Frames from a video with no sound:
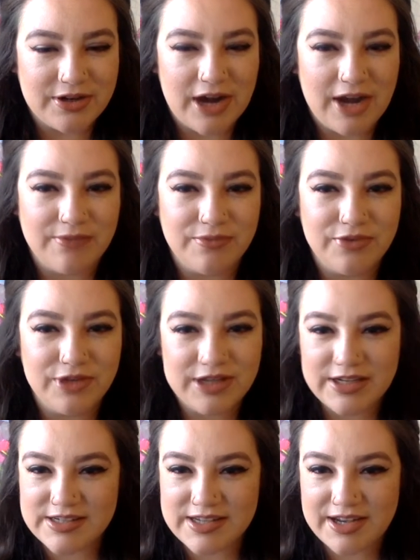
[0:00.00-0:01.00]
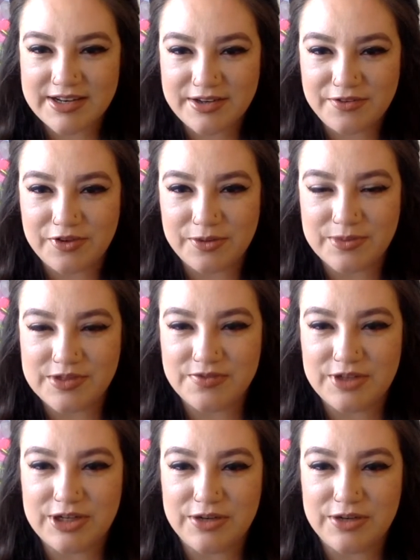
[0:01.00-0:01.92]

I'm really excited to film this video.